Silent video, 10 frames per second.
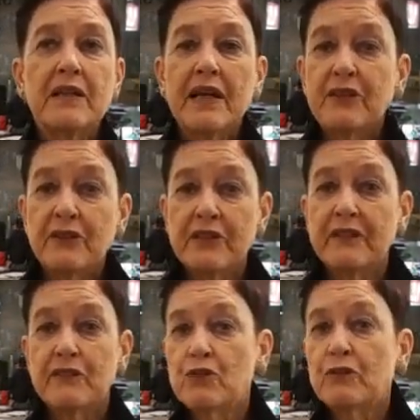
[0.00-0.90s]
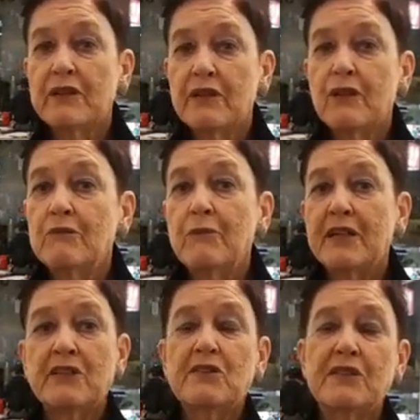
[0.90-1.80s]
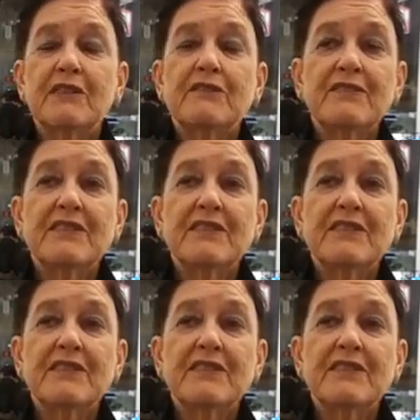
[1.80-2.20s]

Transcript: And you can even do it at home by yourself.